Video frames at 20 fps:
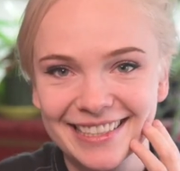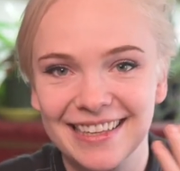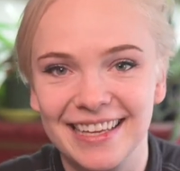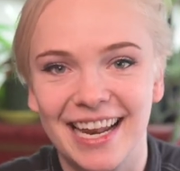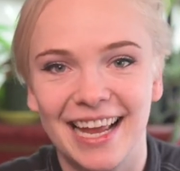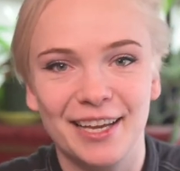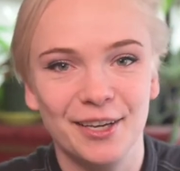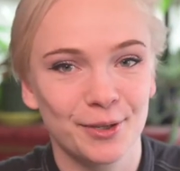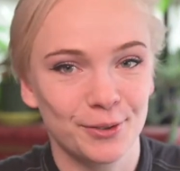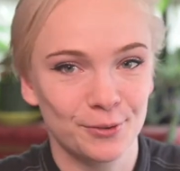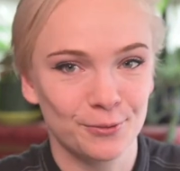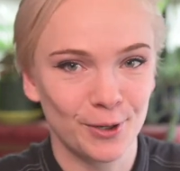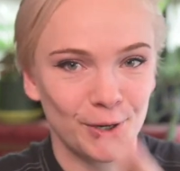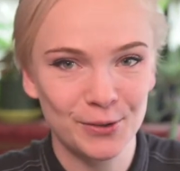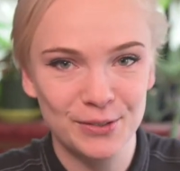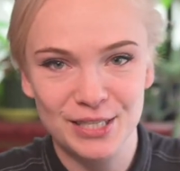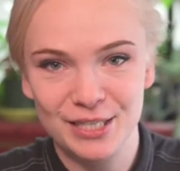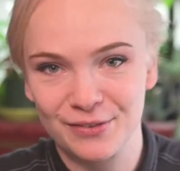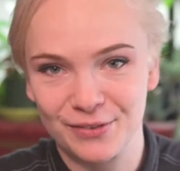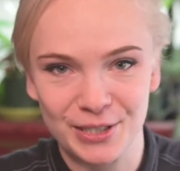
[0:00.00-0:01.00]
that I could
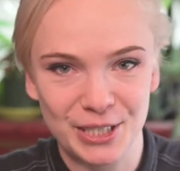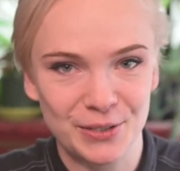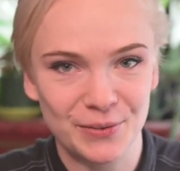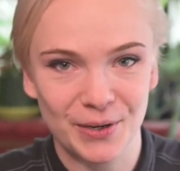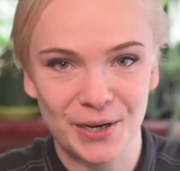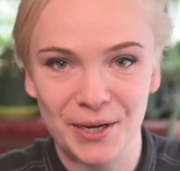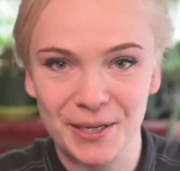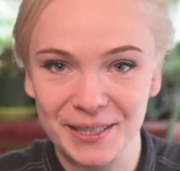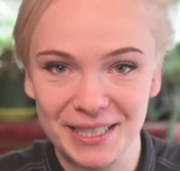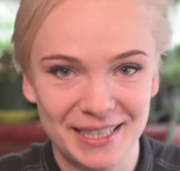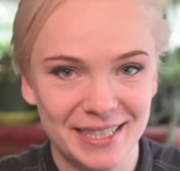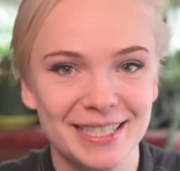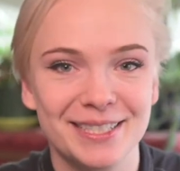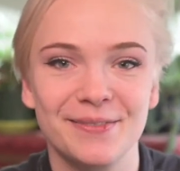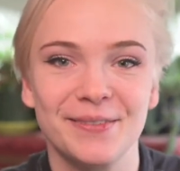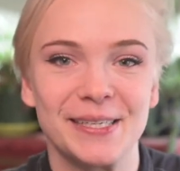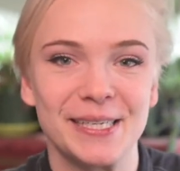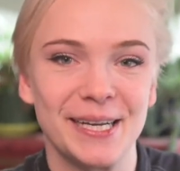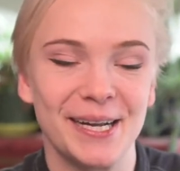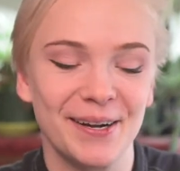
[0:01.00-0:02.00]
roast for you all in this
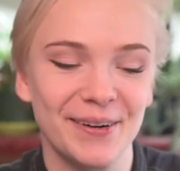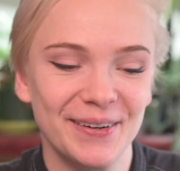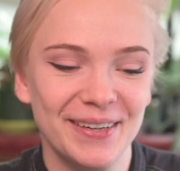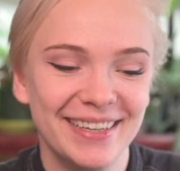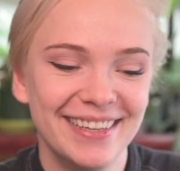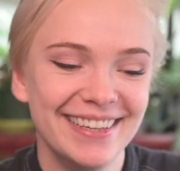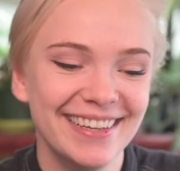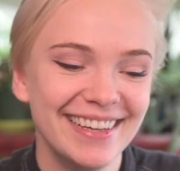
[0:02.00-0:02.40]
video.